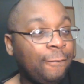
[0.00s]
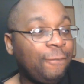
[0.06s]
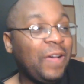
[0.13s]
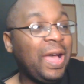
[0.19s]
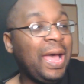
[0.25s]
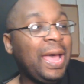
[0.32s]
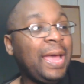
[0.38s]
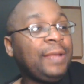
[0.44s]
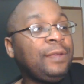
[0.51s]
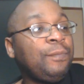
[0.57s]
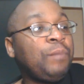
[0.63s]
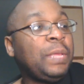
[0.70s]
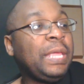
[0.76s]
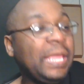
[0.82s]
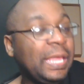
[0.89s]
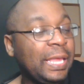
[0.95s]
Find
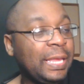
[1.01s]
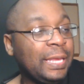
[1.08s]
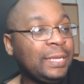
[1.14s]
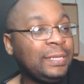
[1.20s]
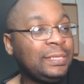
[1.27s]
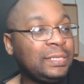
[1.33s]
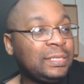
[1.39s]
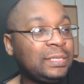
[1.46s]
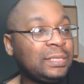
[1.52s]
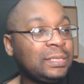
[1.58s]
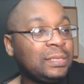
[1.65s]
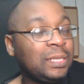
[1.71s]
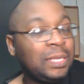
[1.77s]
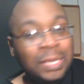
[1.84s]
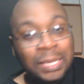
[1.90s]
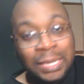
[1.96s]
peace
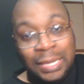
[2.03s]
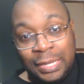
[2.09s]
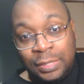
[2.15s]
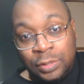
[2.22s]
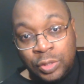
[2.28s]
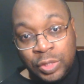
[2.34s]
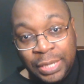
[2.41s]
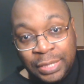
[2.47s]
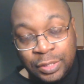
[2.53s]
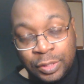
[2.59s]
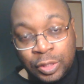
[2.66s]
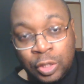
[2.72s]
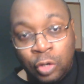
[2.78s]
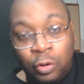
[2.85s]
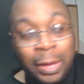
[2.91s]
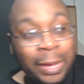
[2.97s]
in Jesus
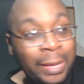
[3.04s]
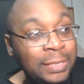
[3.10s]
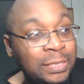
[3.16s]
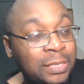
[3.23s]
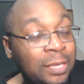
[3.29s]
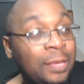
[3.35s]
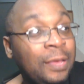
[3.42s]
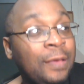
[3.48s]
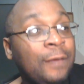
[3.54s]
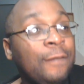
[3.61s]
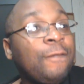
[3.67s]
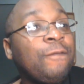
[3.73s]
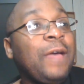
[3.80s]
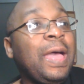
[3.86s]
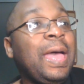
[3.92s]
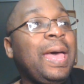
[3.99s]
Christ.
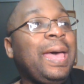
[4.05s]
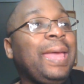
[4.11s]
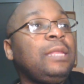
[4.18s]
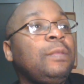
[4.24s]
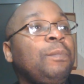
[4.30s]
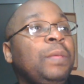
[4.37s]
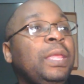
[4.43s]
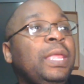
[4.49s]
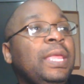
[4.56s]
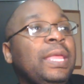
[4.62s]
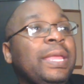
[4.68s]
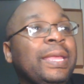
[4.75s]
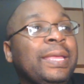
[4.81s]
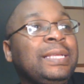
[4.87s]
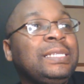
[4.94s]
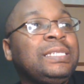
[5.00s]
Find
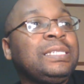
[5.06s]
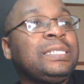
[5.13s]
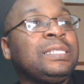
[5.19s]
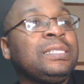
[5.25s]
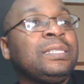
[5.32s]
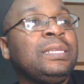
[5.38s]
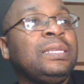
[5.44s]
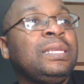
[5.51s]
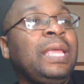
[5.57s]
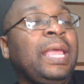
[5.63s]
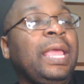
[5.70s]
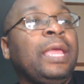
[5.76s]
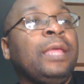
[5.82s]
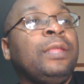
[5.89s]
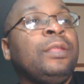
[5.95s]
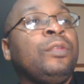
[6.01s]
peace
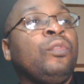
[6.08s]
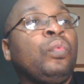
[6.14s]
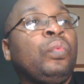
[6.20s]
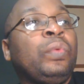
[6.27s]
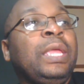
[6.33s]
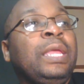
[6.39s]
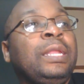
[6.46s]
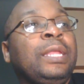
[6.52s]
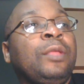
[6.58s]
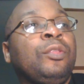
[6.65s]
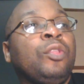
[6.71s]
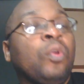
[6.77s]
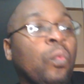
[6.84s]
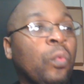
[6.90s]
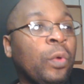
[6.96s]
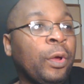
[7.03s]
and reading
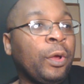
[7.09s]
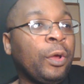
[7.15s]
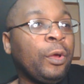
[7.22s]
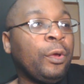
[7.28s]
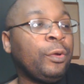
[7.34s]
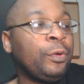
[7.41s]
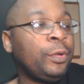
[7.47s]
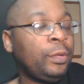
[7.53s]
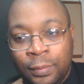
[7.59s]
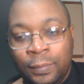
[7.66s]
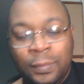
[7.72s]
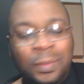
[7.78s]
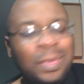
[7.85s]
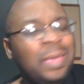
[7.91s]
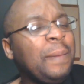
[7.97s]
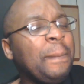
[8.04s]
the Word,
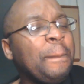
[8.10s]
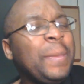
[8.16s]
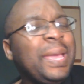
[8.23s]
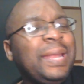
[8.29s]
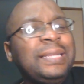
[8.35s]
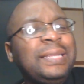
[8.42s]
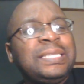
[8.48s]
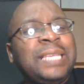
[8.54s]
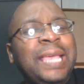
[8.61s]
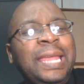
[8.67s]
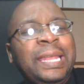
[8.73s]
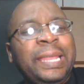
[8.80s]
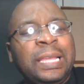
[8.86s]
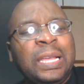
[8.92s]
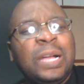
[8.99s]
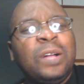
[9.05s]

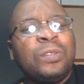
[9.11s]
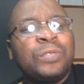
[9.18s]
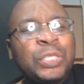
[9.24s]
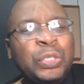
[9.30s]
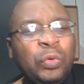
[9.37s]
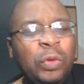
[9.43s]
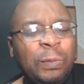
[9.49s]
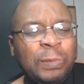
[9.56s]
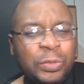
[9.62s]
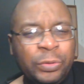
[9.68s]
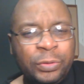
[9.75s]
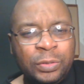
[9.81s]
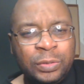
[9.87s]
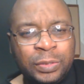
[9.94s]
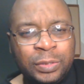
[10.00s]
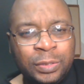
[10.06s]
meditating on
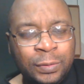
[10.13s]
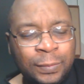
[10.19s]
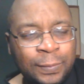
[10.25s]
Scriptures.